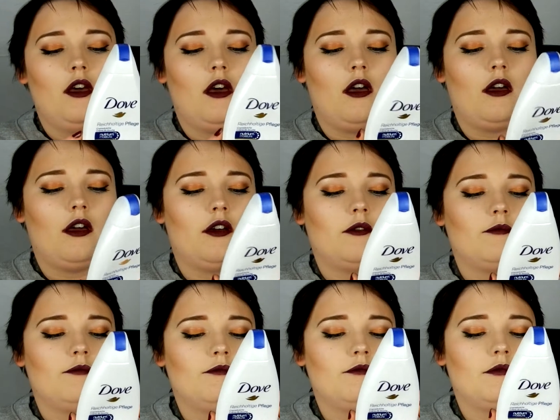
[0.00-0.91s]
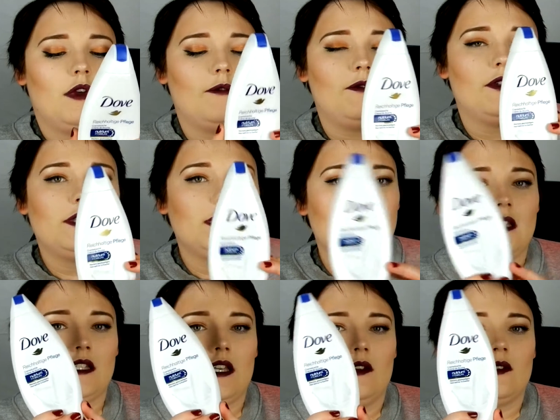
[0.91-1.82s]
I've used this
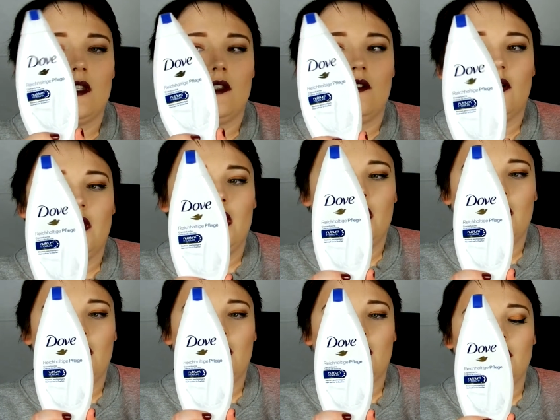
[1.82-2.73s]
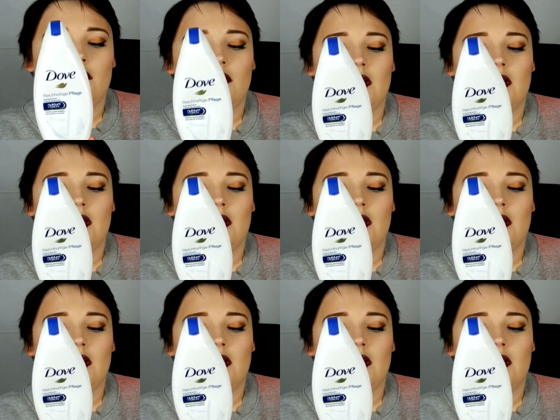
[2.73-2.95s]
since I was a little kid.